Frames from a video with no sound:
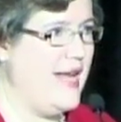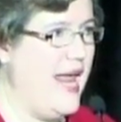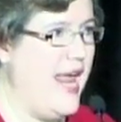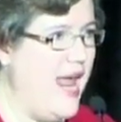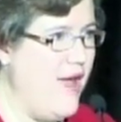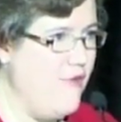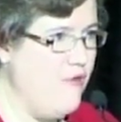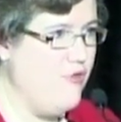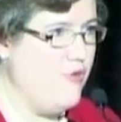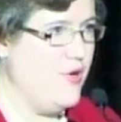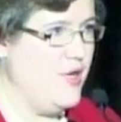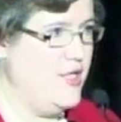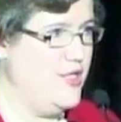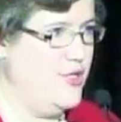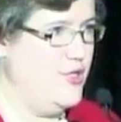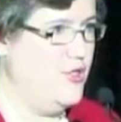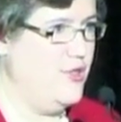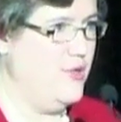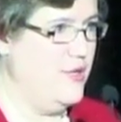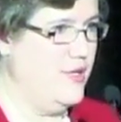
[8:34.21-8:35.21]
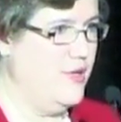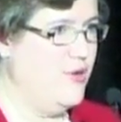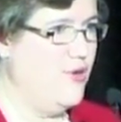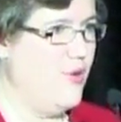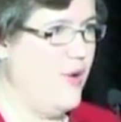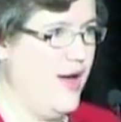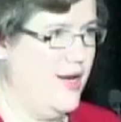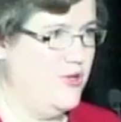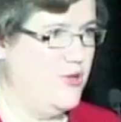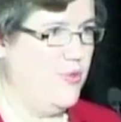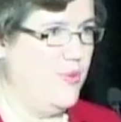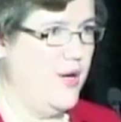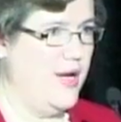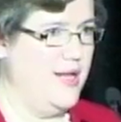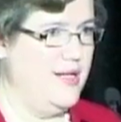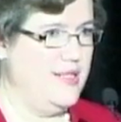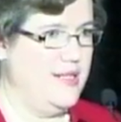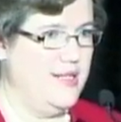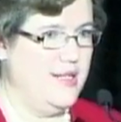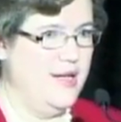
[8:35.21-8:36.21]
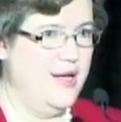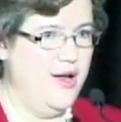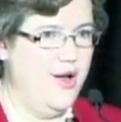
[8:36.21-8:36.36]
every student graduates,